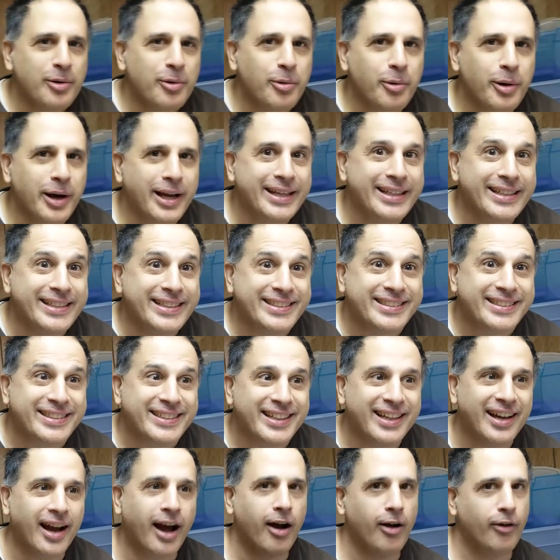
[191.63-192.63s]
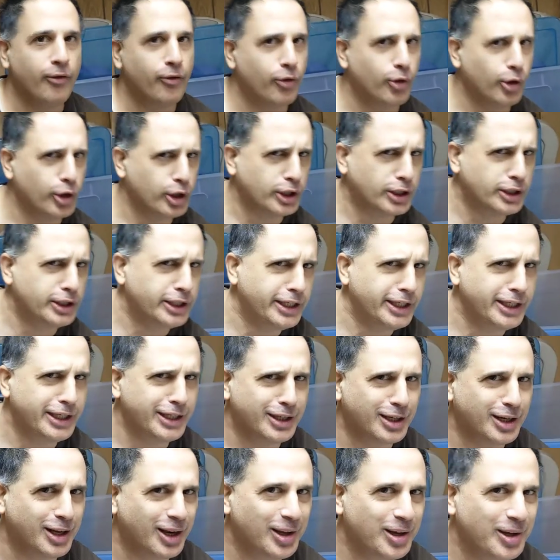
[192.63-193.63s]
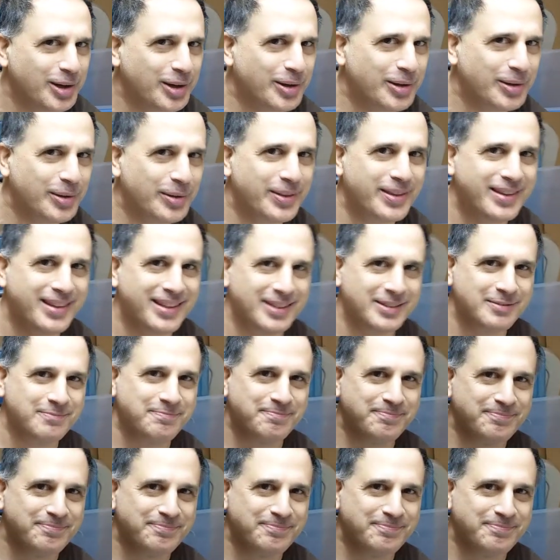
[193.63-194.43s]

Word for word: wait for clean clothes.